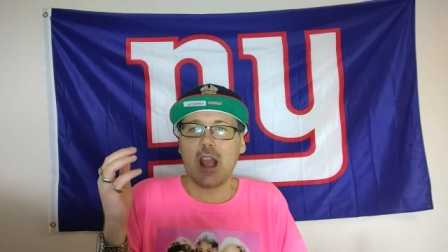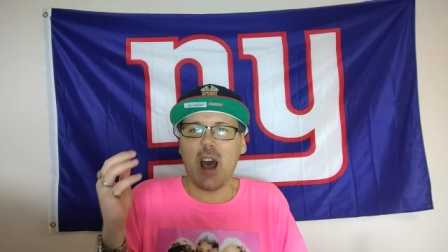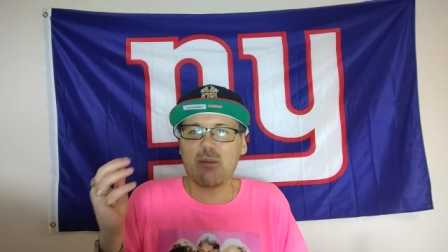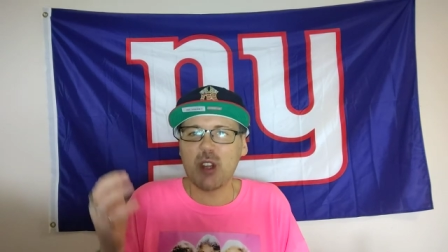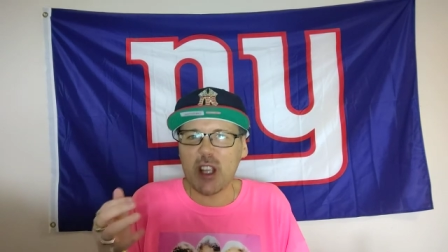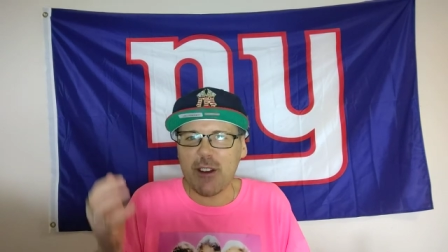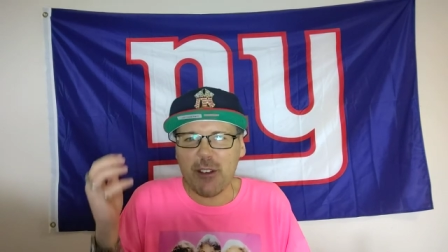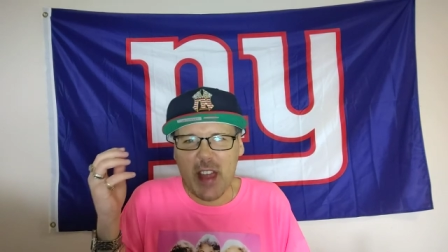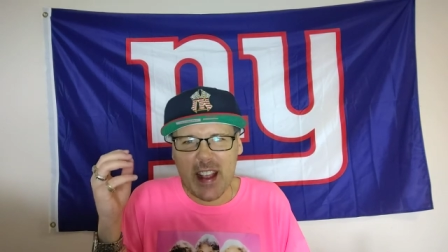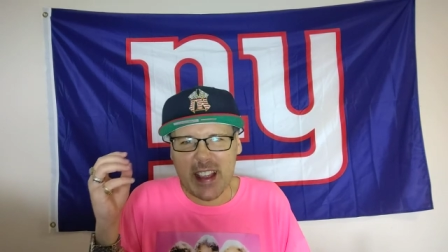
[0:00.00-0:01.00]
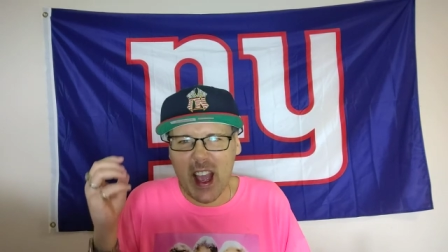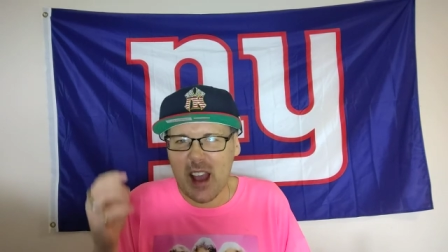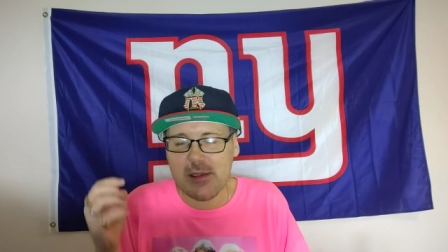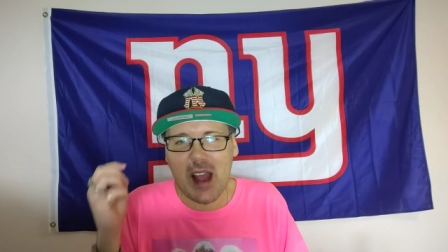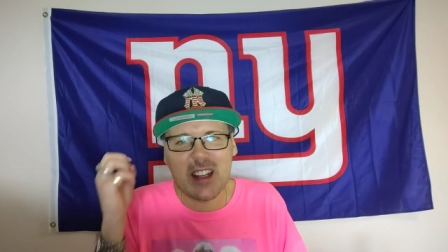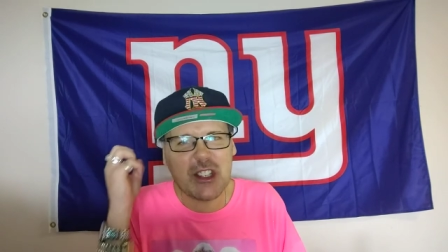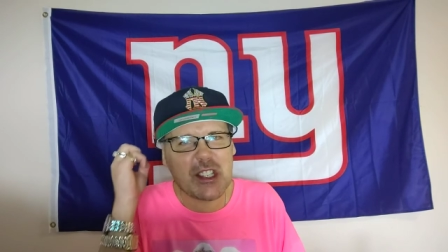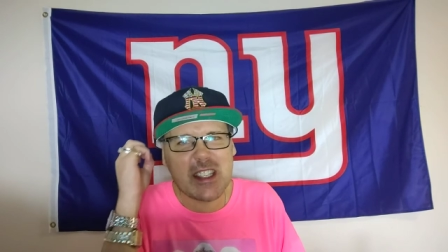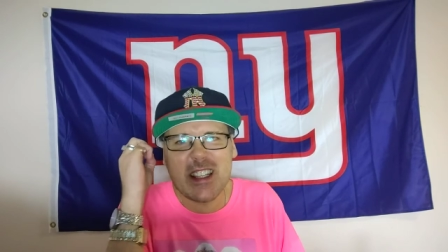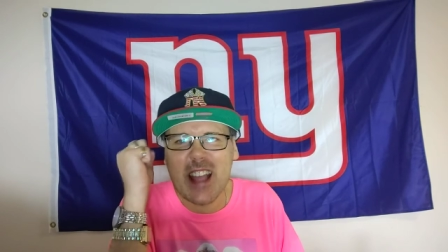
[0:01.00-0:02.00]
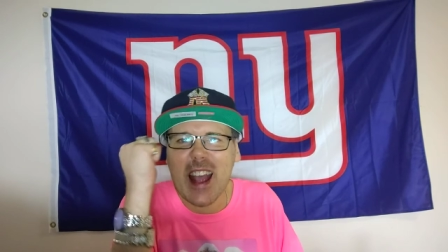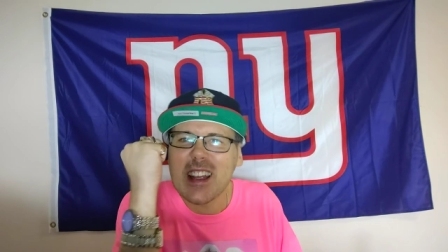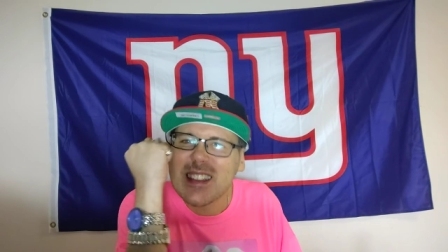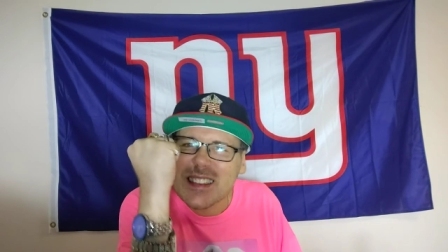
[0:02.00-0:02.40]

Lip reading: I'm looking for that guy. I just need that.